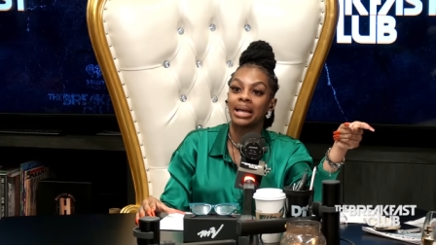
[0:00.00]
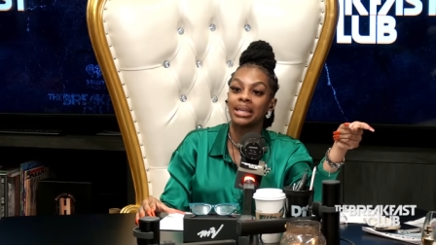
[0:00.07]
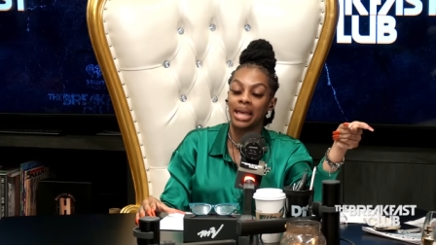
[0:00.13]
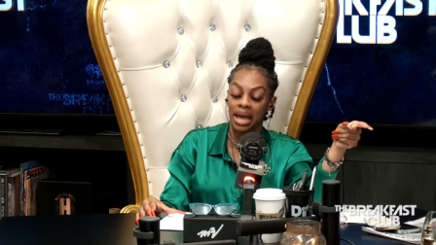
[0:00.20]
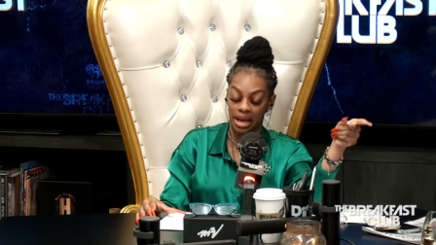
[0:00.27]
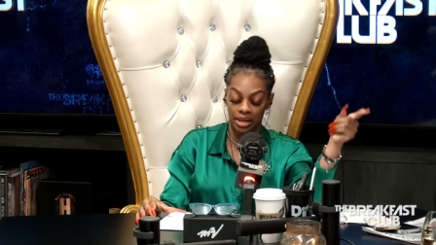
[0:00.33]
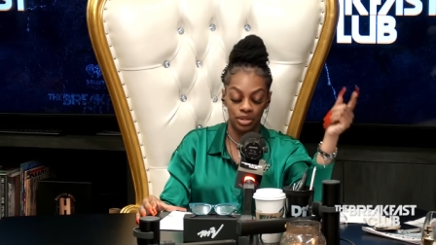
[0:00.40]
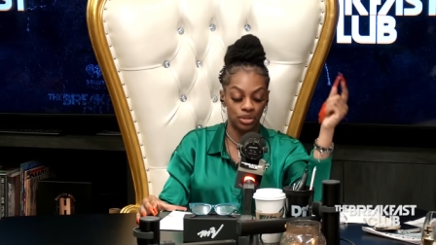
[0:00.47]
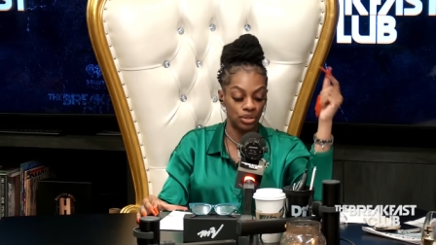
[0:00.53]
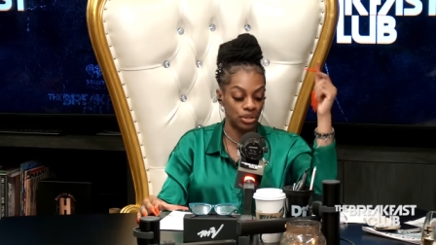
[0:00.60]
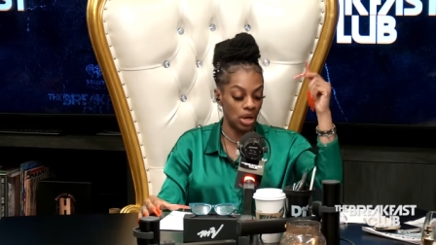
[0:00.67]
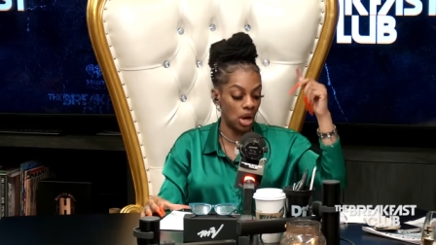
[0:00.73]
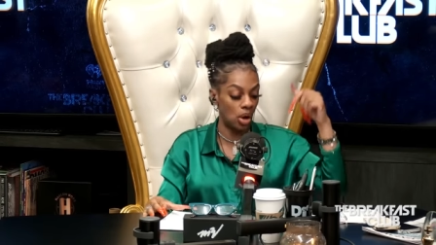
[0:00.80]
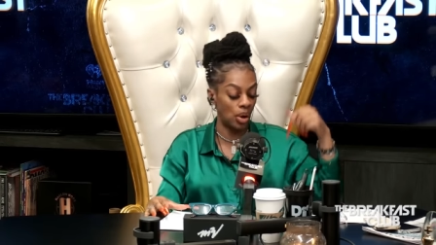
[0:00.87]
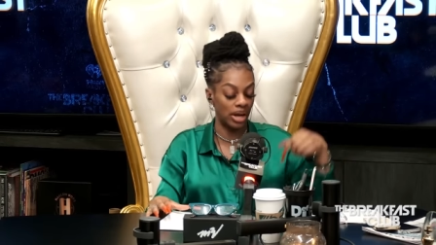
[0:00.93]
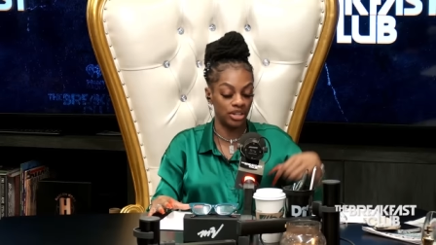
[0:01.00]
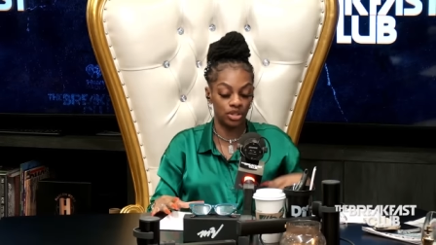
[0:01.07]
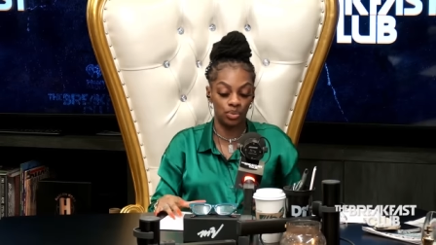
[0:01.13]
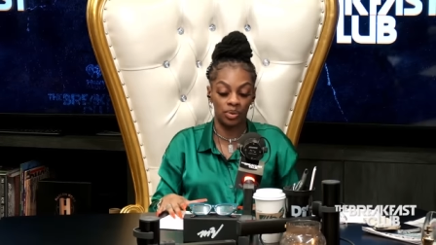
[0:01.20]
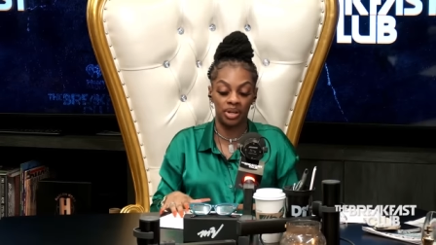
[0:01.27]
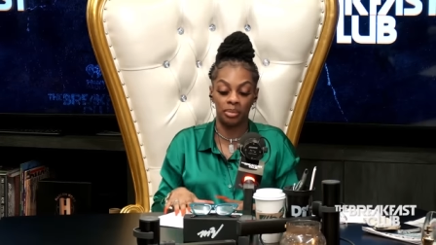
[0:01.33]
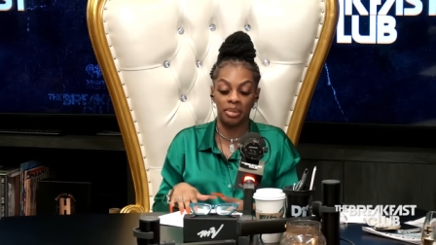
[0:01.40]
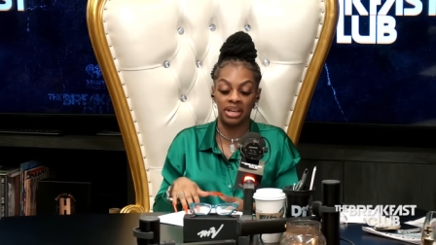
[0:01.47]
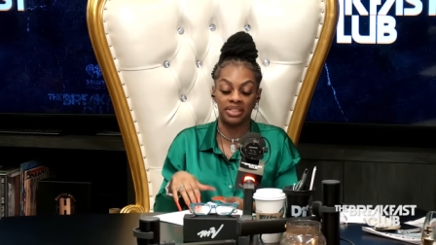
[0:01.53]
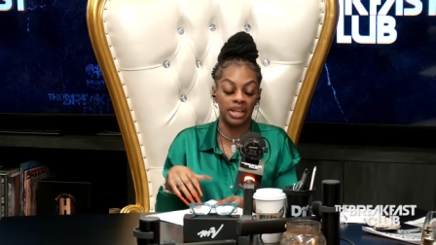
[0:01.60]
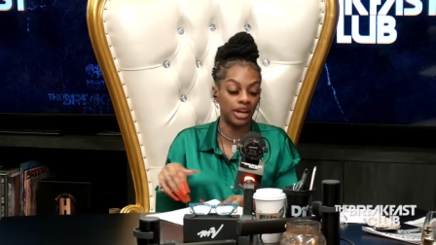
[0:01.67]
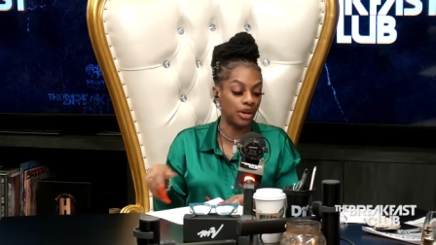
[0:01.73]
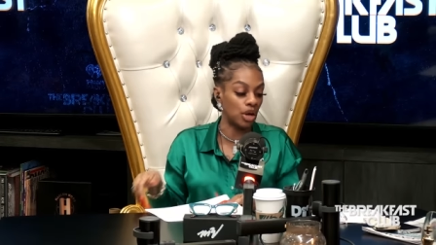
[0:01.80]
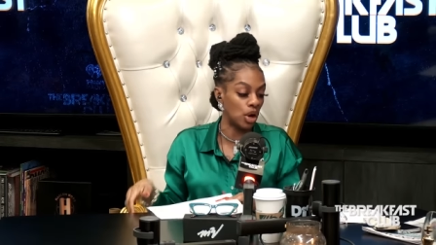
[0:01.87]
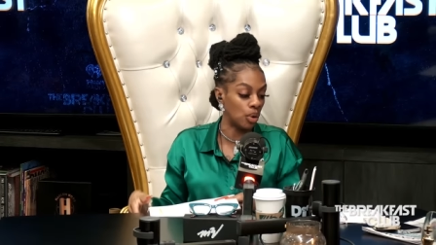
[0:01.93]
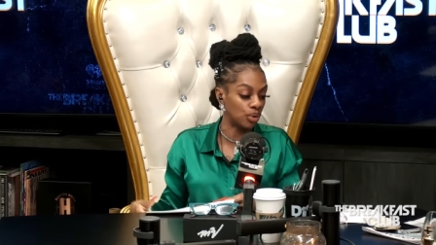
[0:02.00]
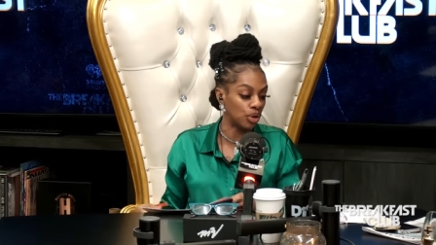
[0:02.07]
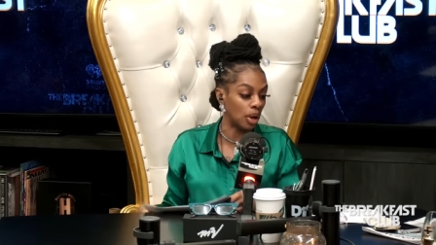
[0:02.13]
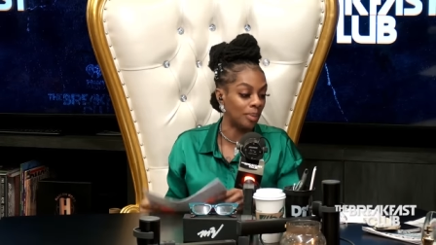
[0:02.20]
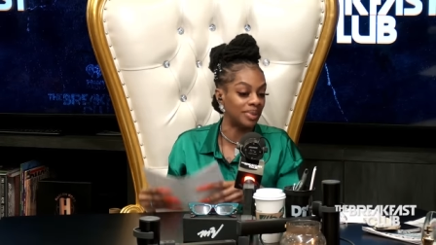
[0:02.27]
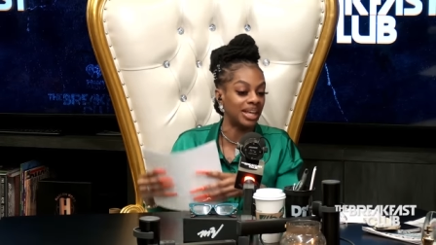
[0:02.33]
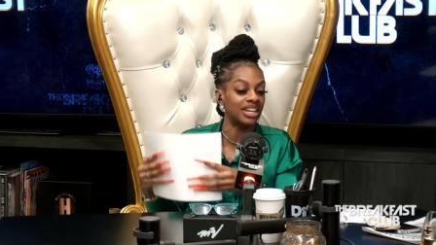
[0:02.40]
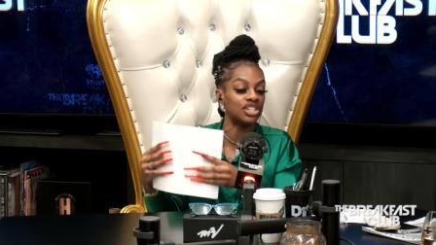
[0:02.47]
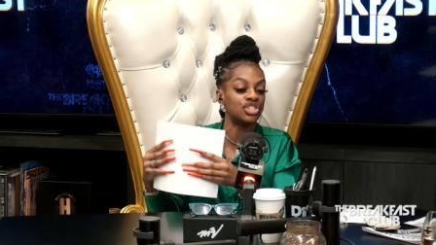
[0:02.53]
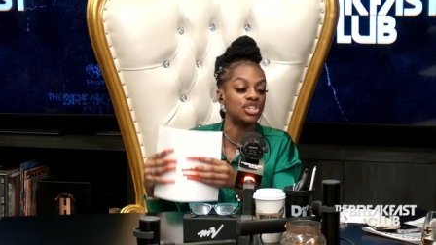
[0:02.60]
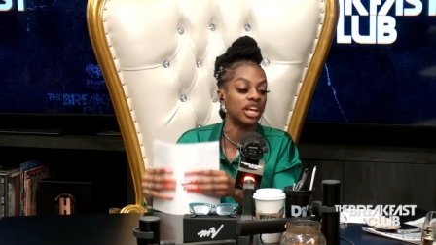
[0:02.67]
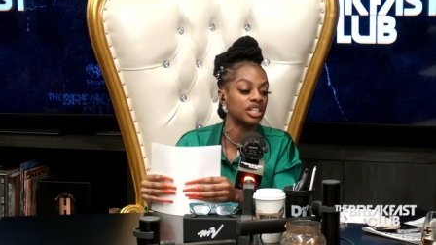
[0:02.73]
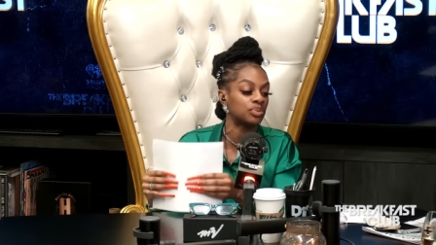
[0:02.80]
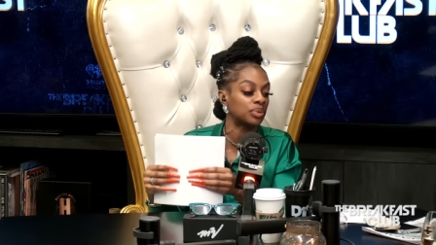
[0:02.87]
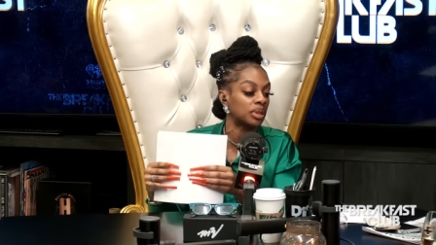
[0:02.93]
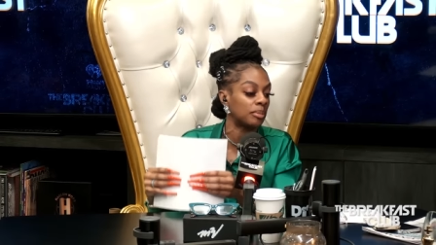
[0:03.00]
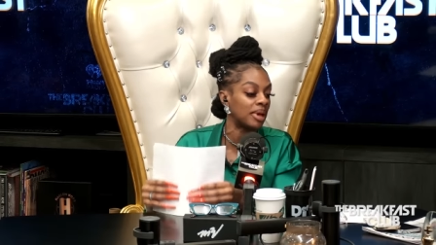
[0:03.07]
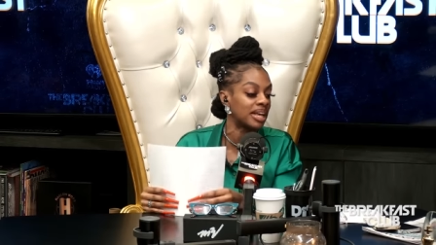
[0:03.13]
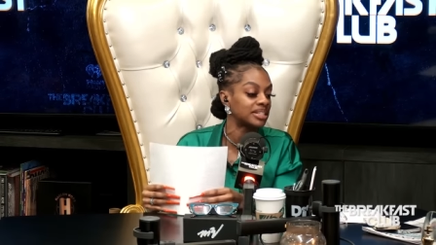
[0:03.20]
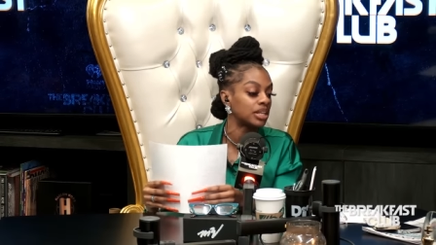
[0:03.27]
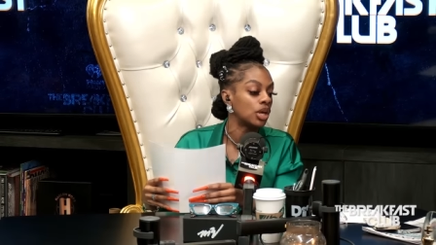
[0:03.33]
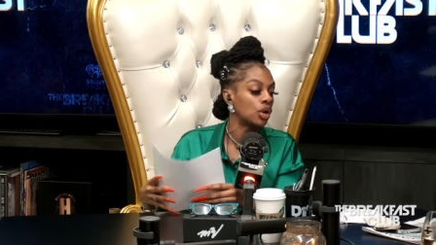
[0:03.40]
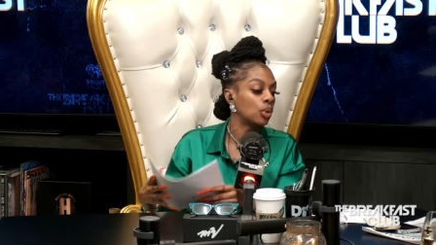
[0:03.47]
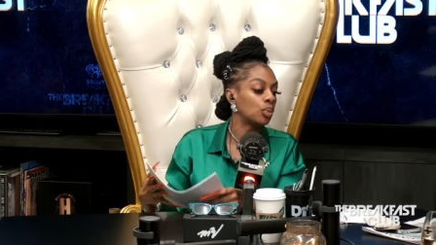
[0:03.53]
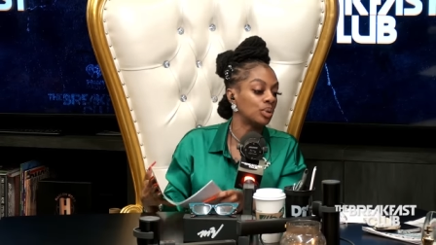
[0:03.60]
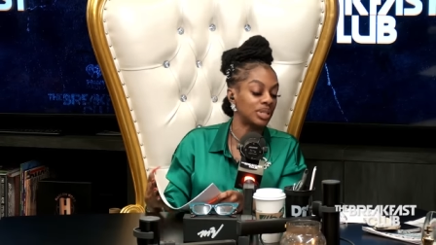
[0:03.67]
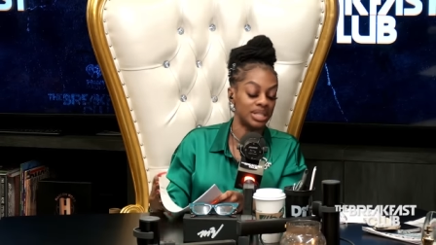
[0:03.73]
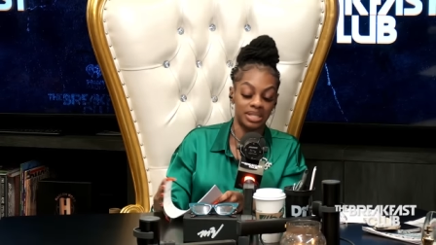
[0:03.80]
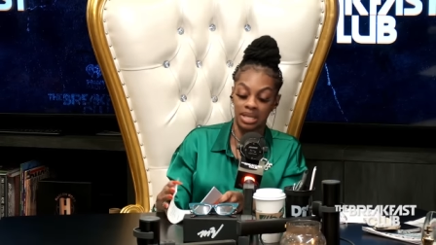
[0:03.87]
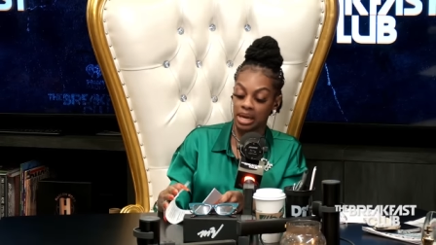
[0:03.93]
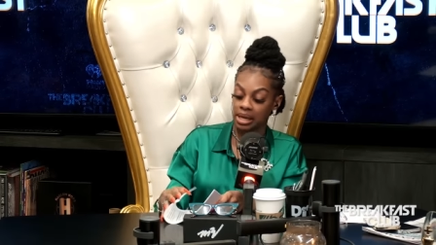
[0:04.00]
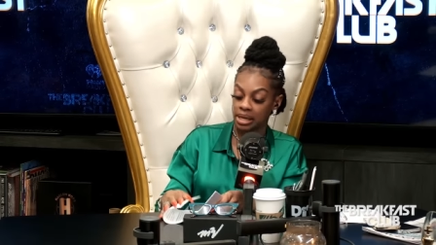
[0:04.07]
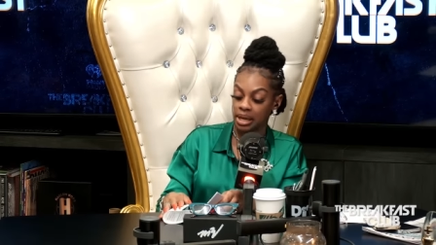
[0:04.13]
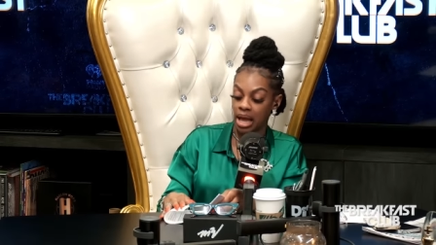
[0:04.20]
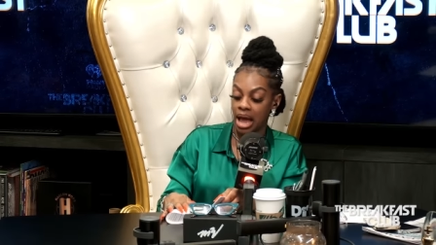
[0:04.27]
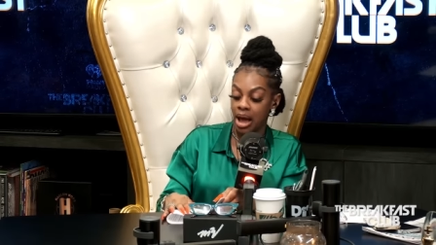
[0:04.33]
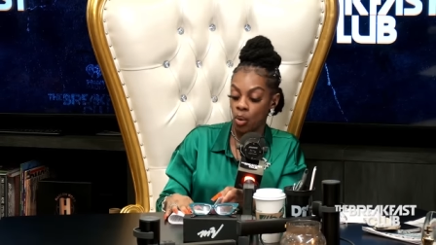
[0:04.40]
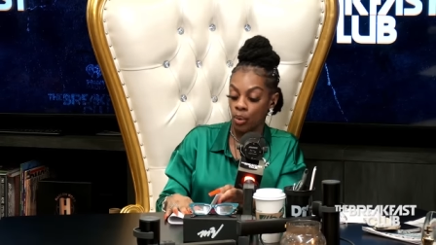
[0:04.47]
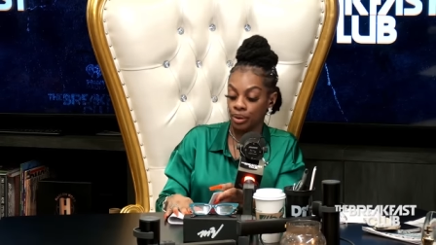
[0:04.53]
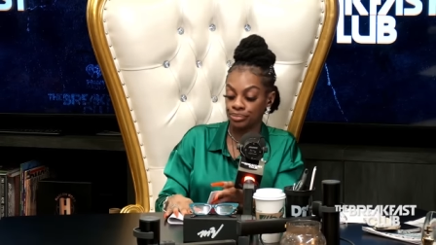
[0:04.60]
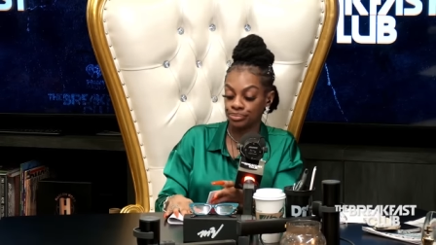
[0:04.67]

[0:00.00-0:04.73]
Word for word: Yeah. So I just wanted to make that known, y'all. But that is just with the mess with the second hour. And